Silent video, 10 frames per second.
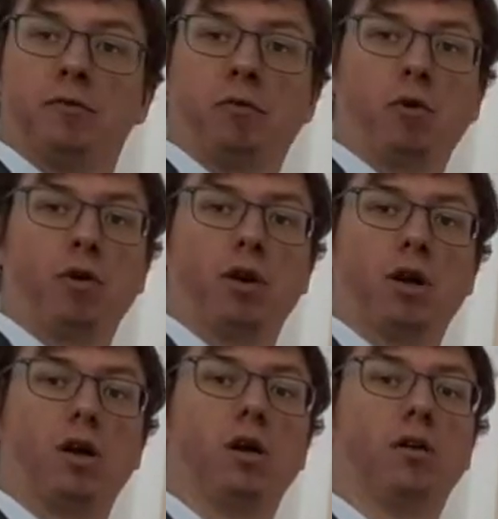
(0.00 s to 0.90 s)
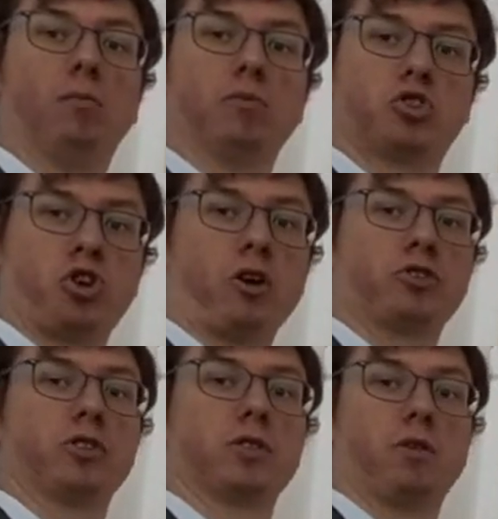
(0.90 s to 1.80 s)
for
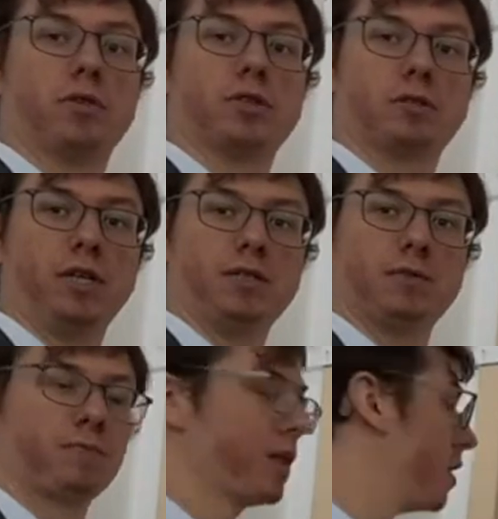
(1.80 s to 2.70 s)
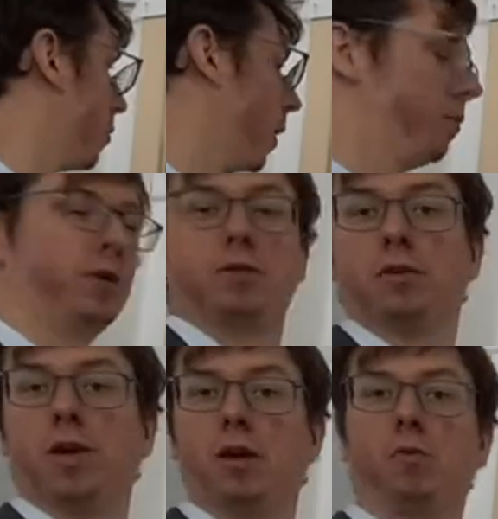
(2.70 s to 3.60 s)
chargers on the streets, while
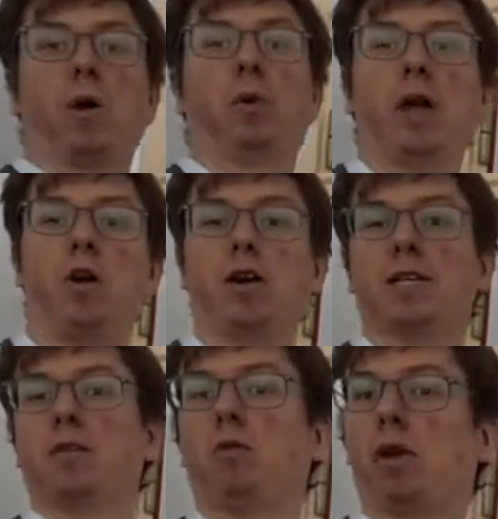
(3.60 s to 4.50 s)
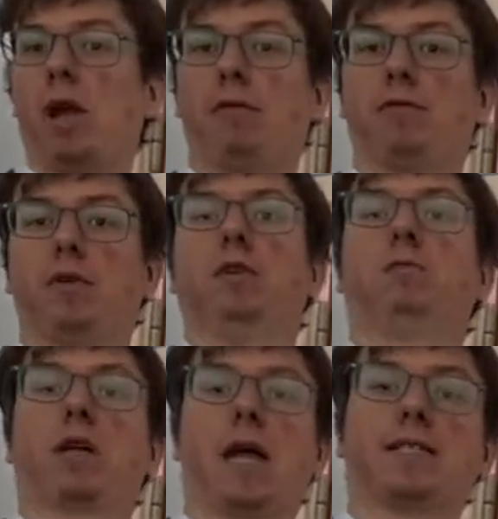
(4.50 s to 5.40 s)
we nowadays only have
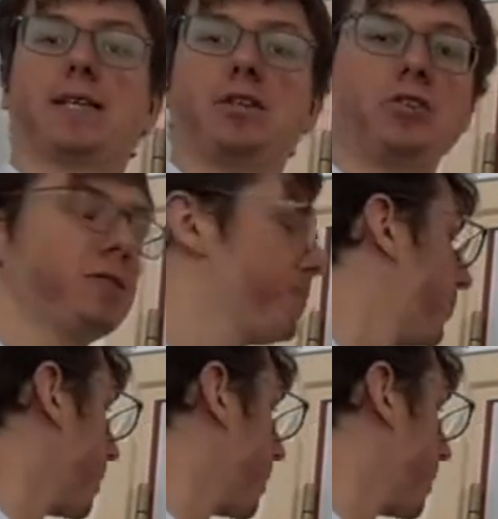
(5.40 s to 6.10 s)
gas stations.